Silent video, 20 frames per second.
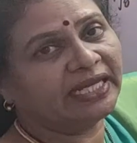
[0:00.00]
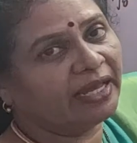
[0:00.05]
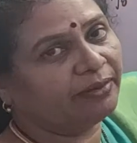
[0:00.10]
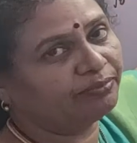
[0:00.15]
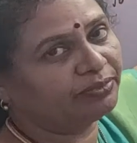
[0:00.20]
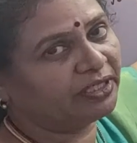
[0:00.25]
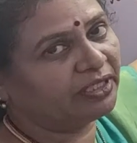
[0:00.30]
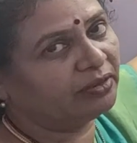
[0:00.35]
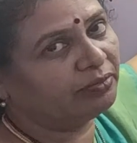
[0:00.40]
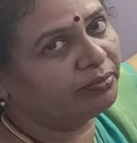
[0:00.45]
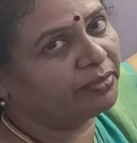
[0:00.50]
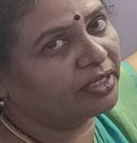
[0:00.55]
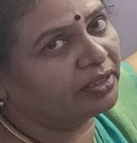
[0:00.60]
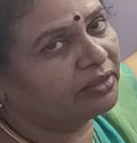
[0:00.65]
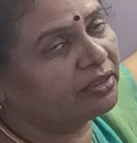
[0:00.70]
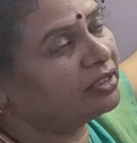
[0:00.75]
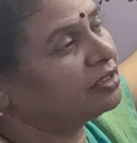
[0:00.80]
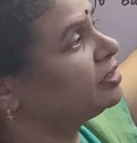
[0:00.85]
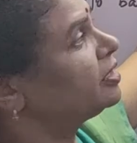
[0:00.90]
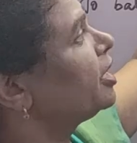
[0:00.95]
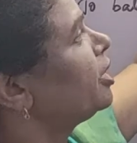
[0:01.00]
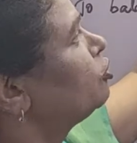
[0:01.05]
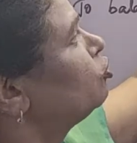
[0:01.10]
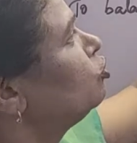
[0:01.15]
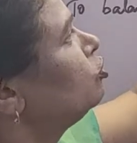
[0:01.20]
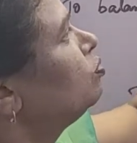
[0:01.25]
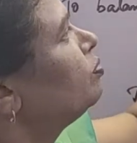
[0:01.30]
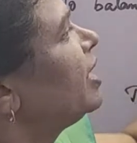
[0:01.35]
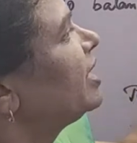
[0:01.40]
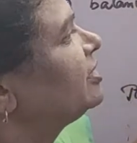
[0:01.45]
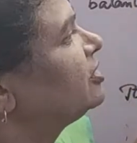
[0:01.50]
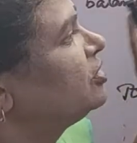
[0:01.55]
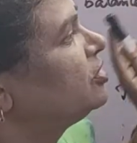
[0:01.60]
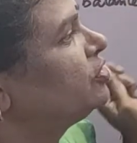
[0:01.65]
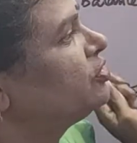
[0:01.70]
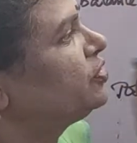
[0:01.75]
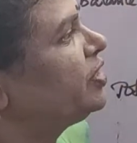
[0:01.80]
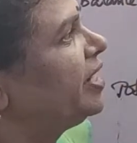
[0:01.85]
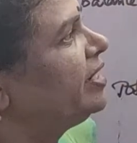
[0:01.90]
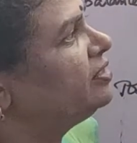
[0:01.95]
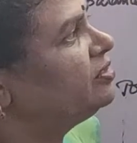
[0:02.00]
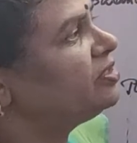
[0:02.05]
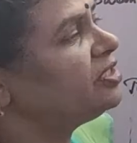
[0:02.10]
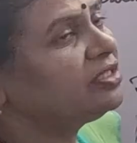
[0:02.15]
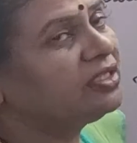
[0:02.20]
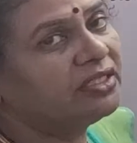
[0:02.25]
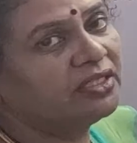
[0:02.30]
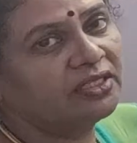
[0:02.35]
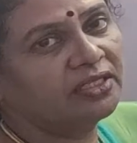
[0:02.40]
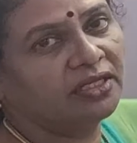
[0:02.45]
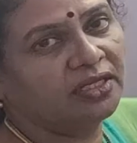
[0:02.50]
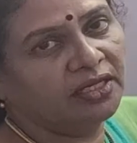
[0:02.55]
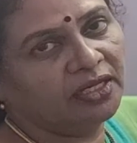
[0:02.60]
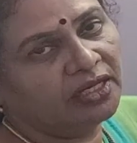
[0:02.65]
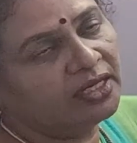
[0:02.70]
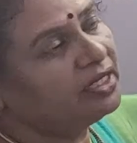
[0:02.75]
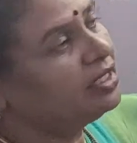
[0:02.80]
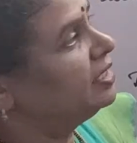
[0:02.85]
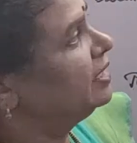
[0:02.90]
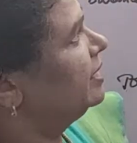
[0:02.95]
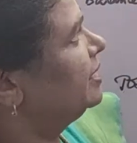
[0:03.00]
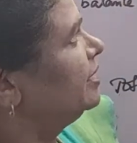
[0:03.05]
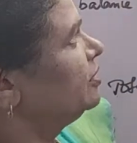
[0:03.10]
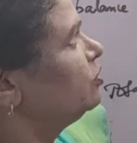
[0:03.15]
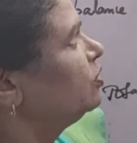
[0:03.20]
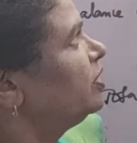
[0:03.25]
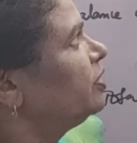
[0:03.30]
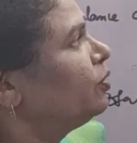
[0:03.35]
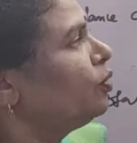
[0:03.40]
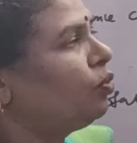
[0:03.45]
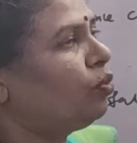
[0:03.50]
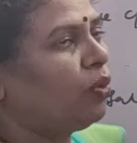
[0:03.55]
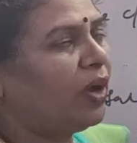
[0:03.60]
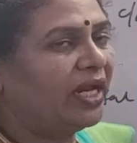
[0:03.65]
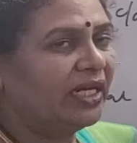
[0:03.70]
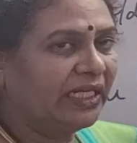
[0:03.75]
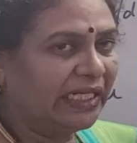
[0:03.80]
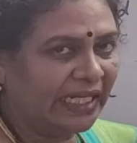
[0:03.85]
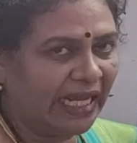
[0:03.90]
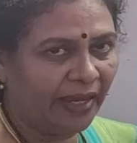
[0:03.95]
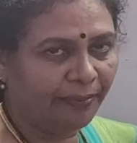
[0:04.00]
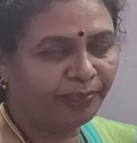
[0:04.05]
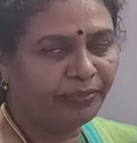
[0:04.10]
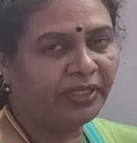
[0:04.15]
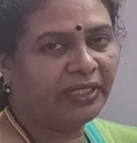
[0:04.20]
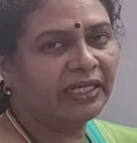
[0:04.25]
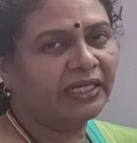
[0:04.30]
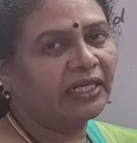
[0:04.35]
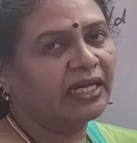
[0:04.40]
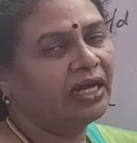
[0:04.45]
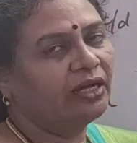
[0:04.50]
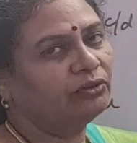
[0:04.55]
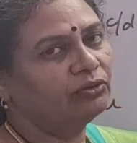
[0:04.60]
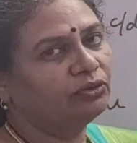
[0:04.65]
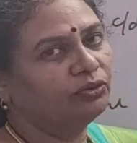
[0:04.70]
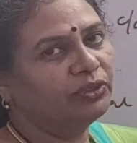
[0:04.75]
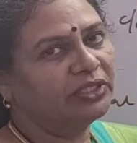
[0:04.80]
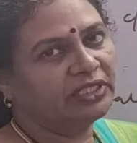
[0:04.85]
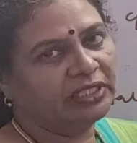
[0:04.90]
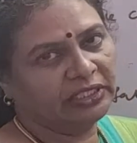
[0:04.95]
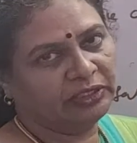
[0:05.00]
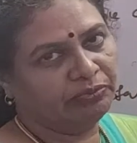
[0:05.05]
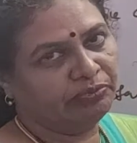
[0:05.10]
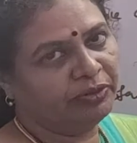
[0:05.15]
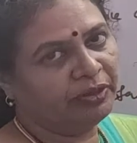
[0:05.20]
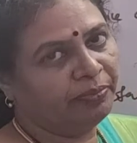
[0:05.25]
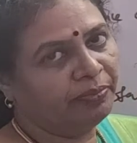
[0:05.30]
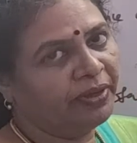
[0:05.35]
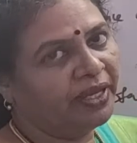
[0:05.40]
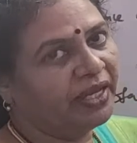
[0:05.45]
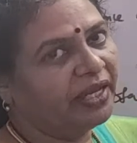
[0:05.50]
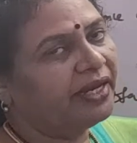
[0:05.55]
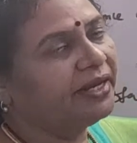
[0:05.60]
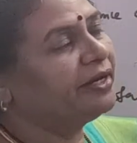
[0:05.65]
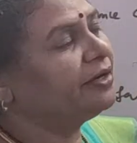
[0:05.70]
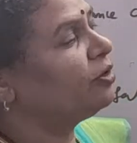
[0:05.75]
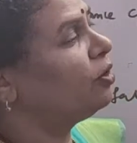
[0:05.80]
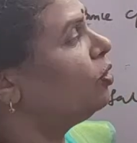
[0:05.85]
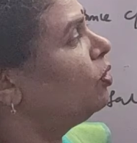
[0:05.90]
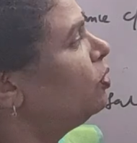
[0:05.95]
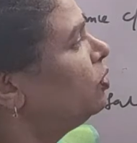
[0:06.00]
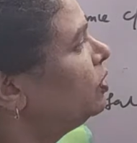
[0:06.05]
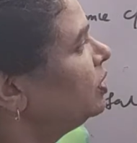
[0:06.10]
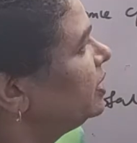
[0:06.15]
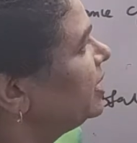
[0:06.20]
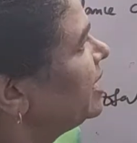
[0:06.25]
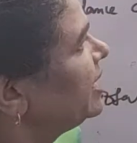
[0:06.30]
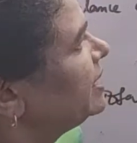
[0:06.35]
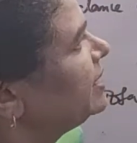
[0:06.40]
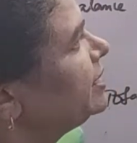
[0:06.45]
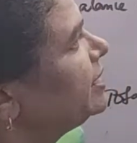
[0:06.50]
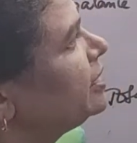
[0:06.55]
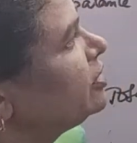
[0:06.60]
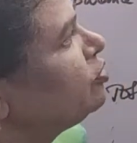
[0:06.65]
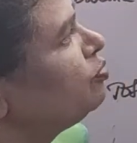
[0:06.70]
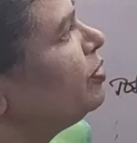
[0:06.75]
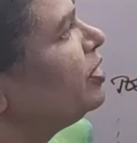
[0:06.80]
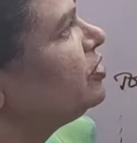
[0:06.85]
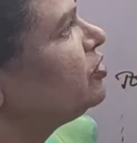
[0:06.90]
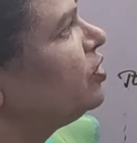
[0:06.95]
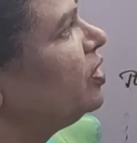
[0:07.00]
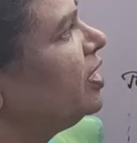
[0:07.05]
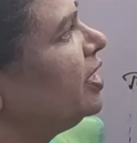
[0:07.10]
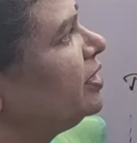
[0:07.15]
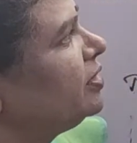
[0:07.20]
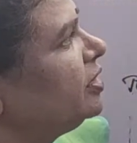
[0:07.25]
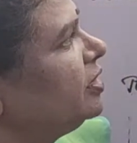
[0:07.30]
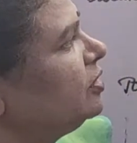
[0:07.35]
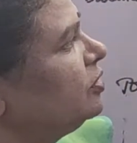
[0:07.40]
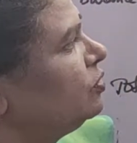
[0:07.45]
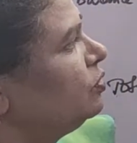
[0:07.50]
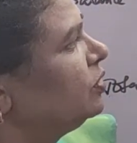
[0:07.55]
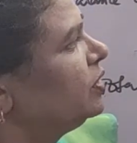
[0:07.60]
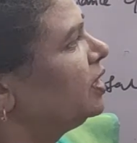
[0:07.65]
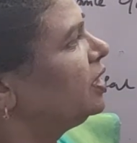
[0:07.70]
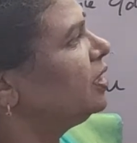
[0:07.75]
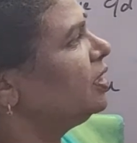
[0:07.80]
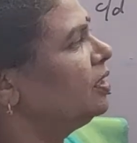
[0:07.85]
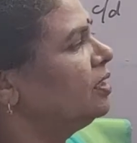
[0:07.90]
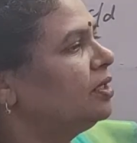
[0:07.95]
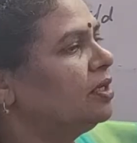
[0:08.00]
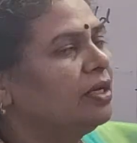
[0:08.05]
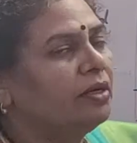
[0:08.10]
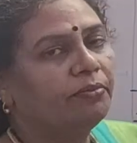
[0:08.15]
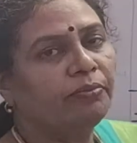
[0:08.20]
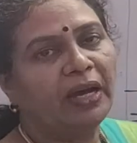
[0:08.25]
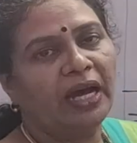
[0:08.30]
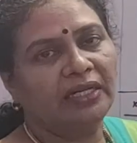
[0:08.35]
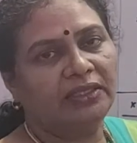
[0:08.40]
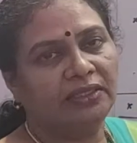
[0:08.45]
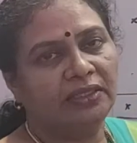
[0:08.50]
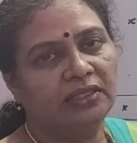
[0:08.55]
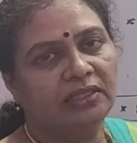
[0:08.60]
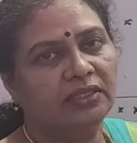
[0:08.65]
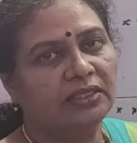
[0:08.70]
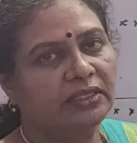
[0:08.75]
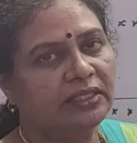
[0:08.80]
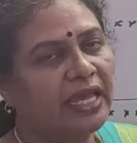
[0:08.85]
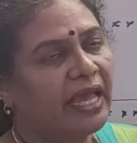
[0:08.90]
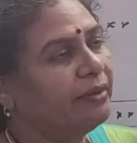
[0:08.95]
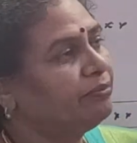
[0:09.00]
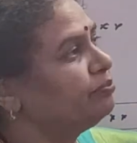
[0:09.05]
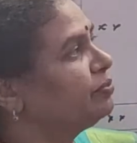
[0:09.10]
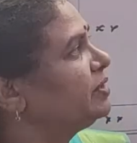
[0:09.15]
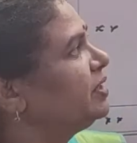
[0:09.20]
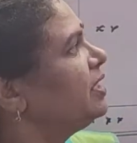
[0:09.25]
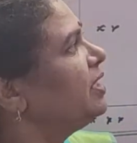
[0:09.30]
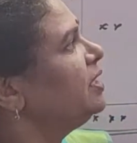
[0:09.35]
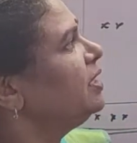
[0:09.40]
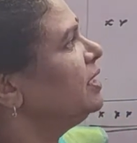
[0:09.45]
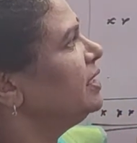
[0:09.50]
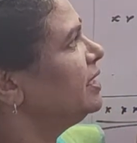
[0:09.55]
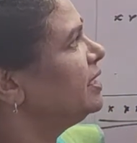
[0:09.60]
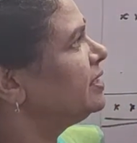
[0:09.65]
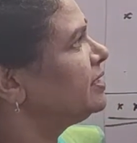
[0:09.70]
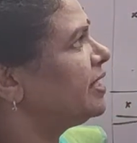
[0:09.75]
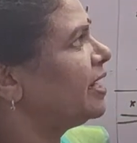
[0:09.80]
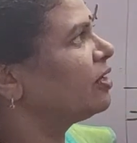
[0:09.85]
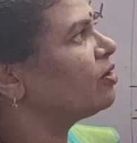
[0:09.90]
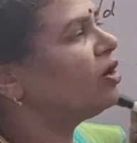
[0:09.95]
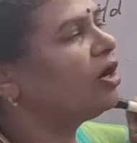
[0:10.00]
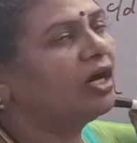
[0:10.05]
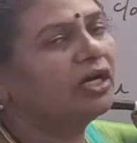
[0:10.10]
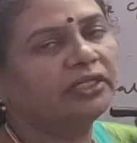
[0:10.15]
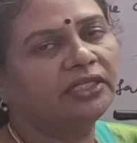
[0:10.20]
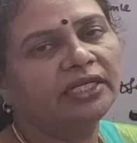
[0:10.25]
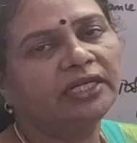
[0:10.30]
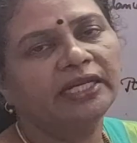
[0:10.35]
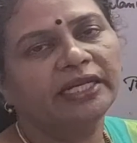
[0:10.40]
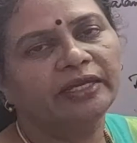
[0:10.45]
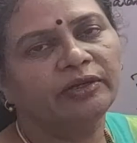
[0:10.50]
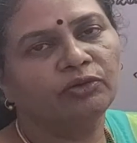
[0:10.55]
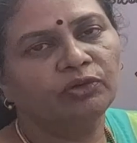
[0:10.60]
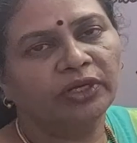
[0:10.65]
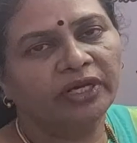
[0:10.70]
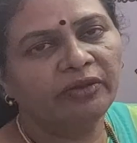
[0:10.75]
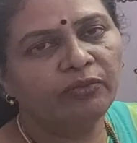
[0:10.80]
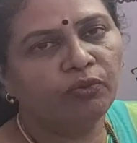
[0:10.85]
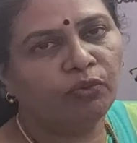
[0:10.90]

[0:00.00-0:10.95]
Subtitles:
capital method. There are no much changes. There's only one capital account which is prepared, and all the adjustments relating to the partner's capital is recorded in only